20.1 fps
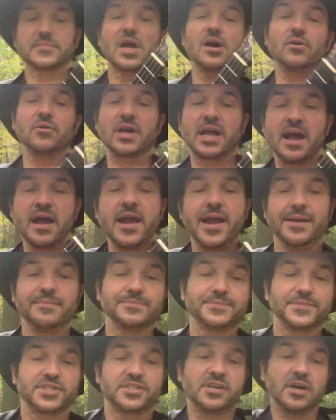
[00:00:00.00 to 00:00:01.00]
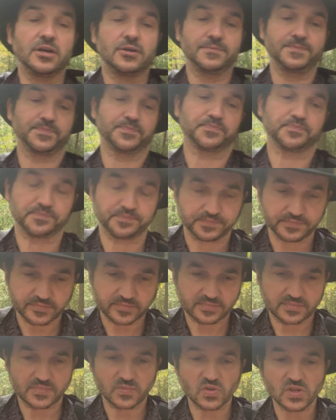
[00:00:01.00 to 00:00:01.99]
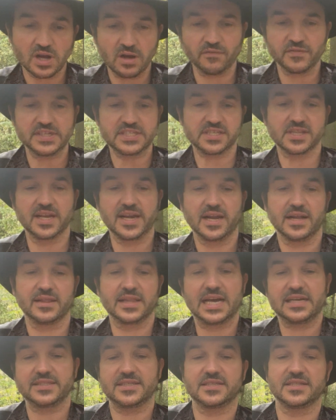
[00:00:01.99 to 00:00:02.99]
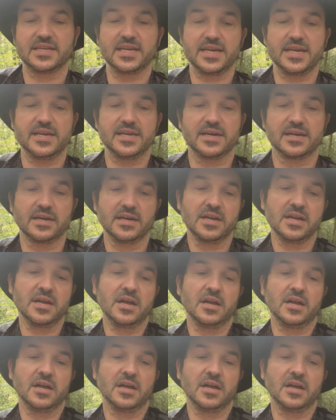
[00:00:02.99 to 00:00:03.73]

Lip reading: Okay, so obviously that's the